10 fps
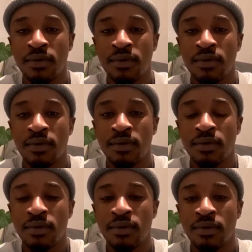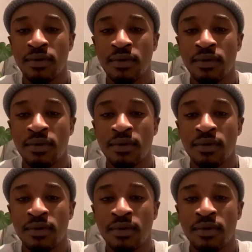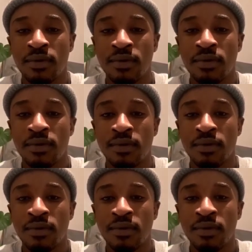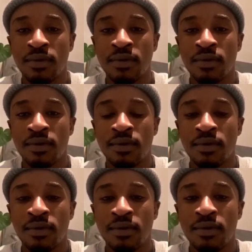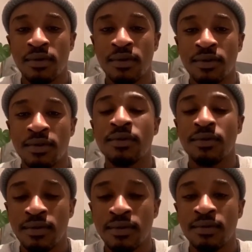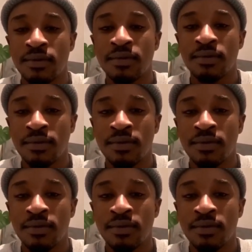(silent)